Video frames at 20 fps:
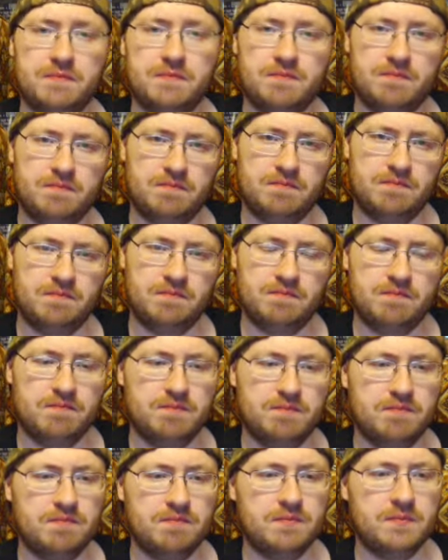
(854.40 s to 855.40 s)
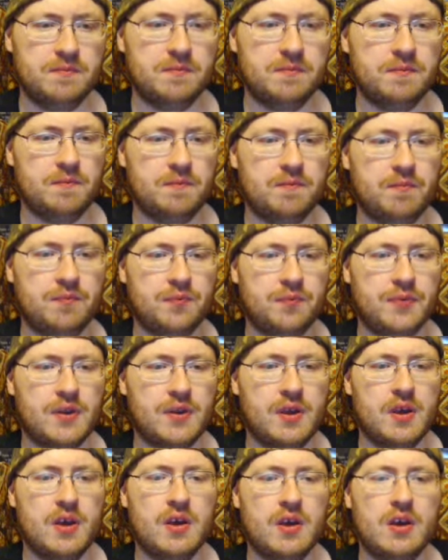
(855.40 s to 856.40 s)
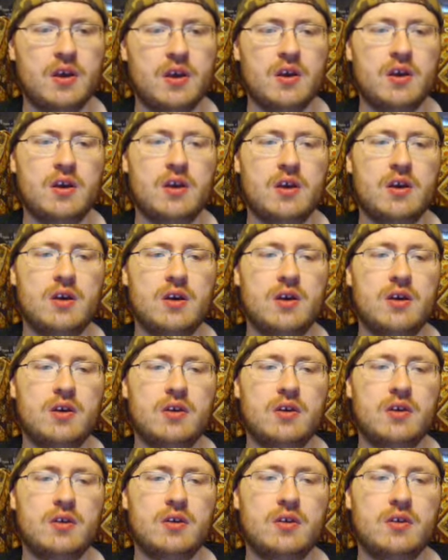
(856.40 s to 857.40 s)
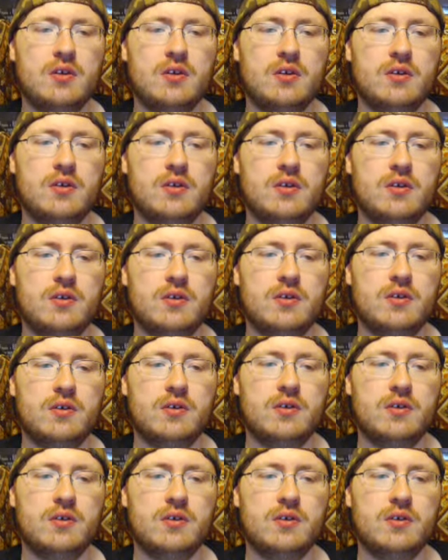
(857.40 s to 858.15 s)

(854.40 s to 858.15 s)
Nobody speaks.